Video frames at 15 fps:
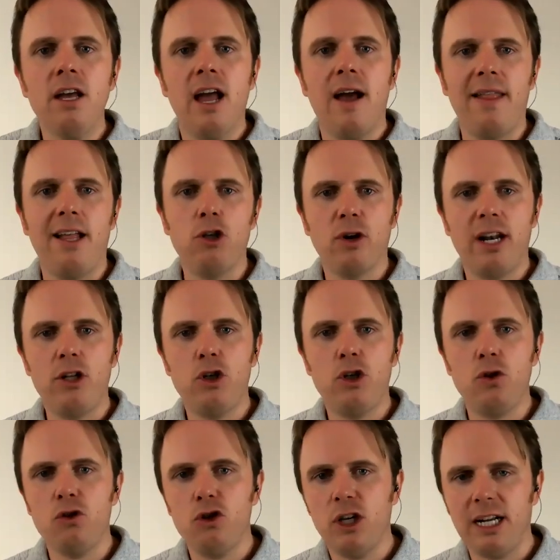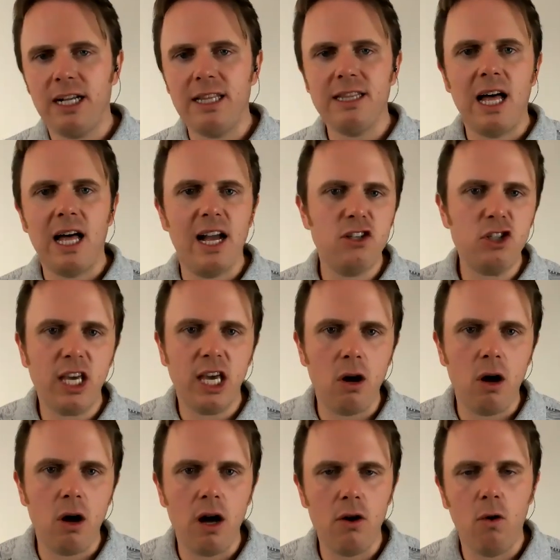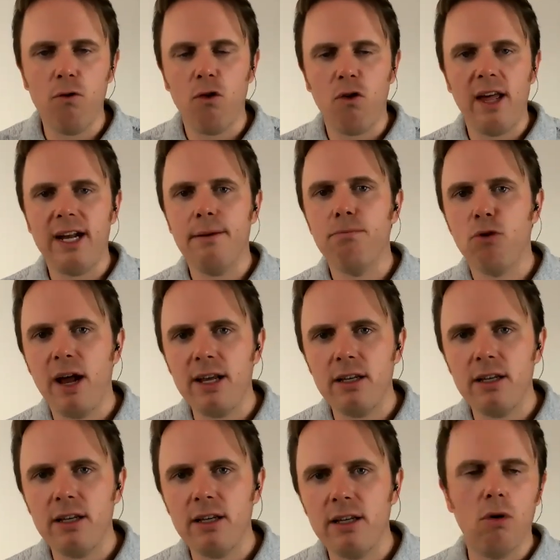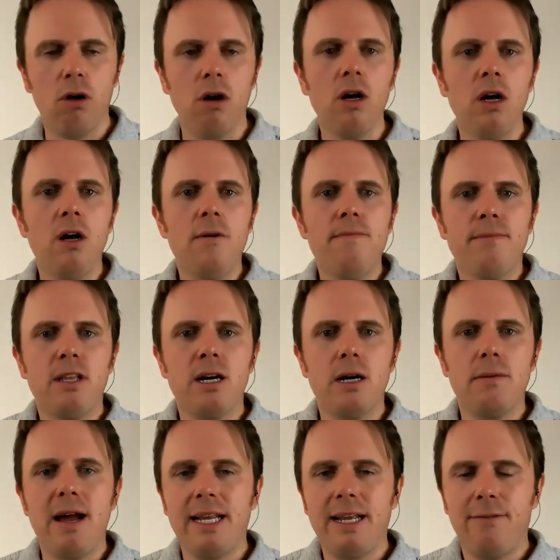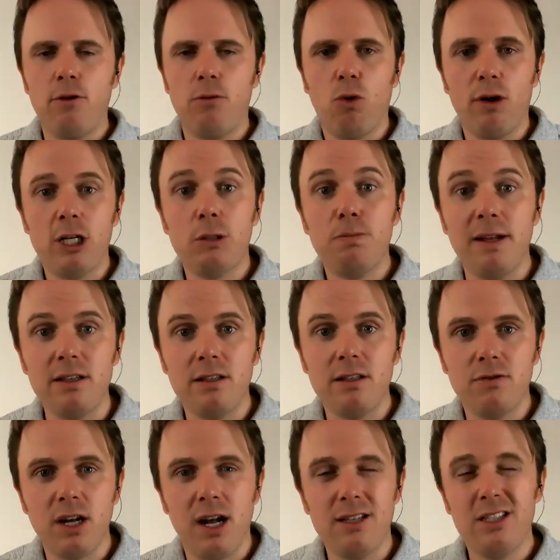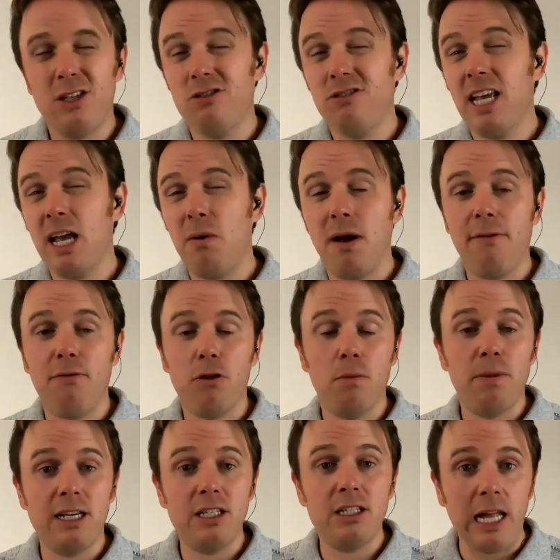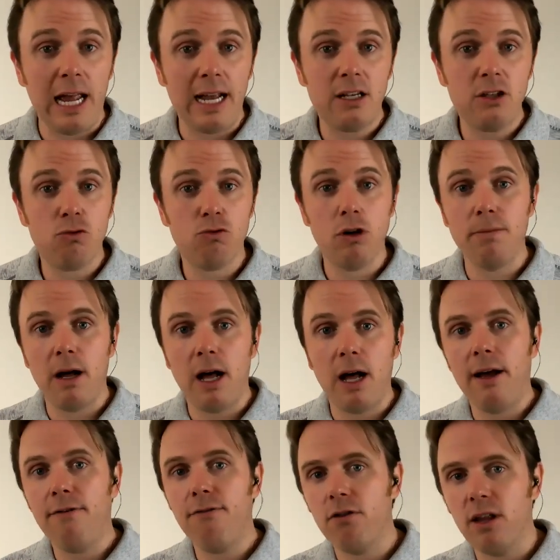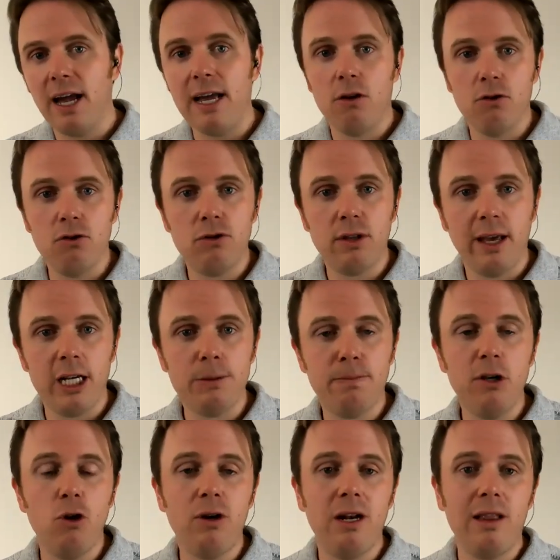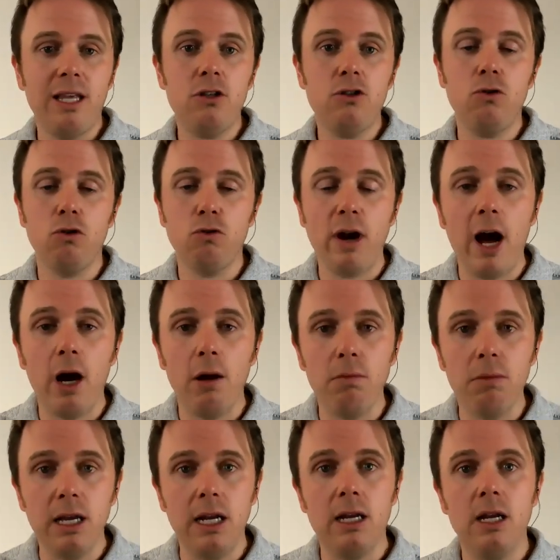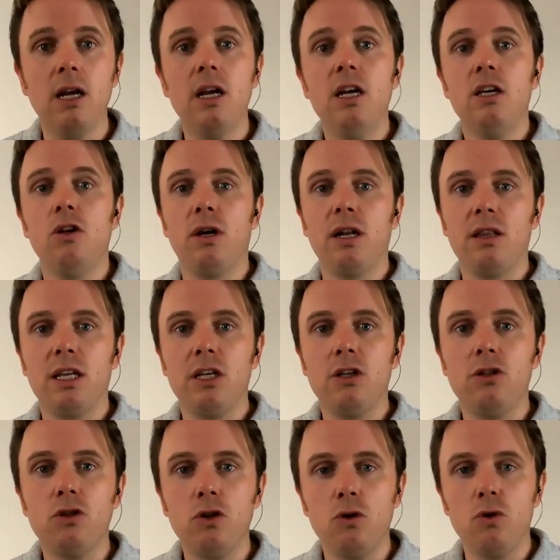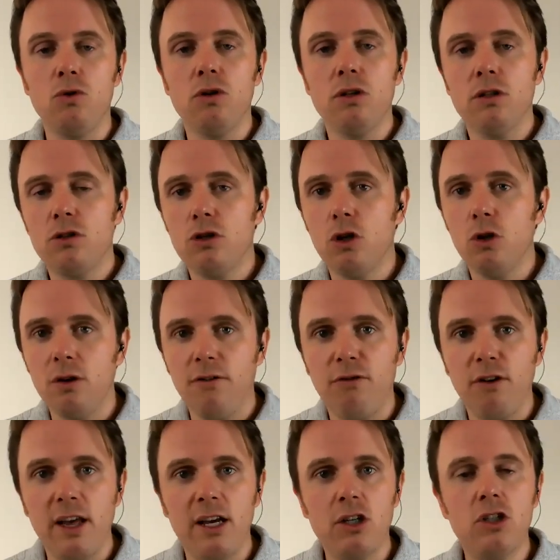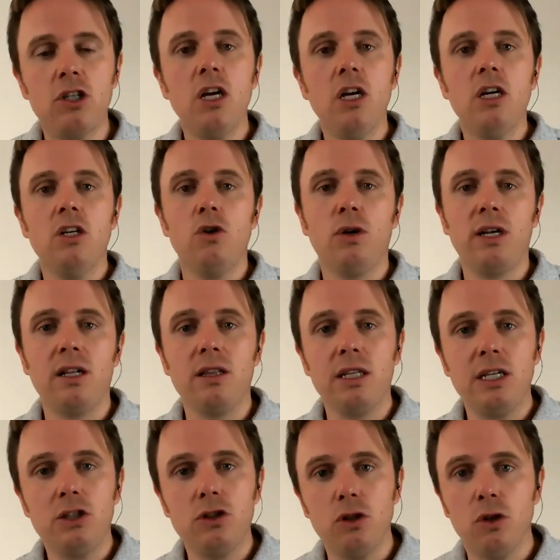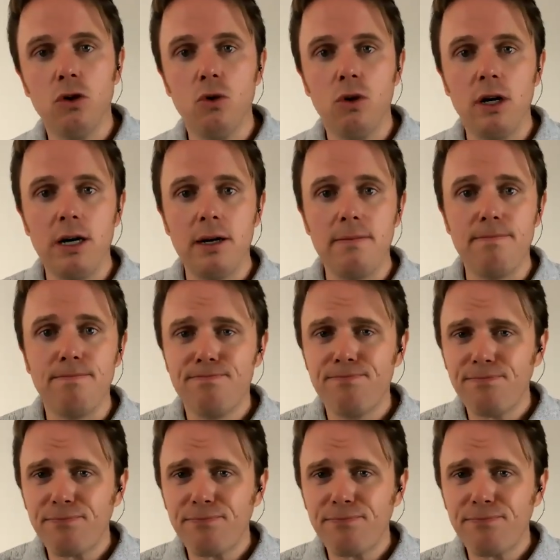and then try to choose chicken thigh skin on over like a breast or Um, any of the more expensive cuts. You know, stay away from the big steaks, ribeye, filet, those things, but you can at least do ground meat. You can at least do tuna fish. You can at least do um,